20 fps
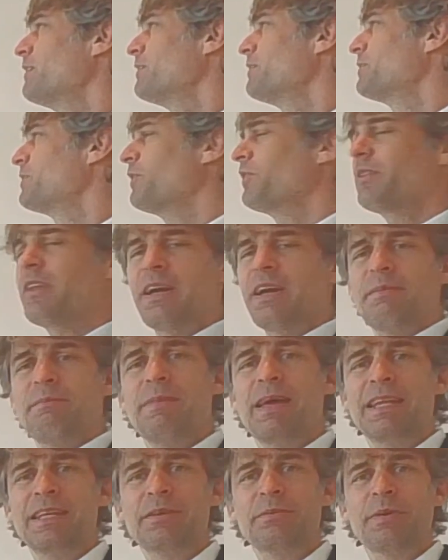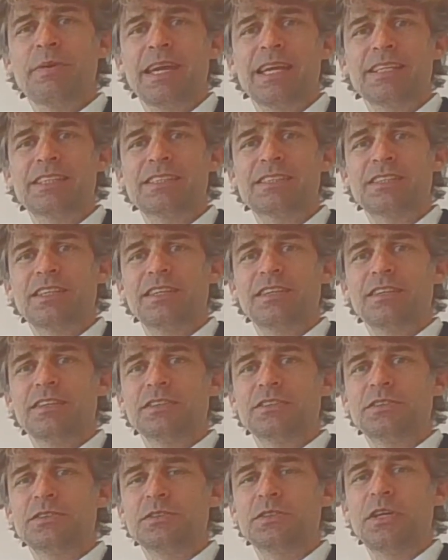So there are many ways
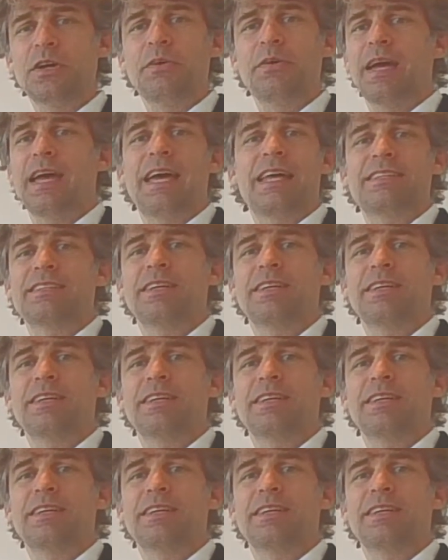to go ahead.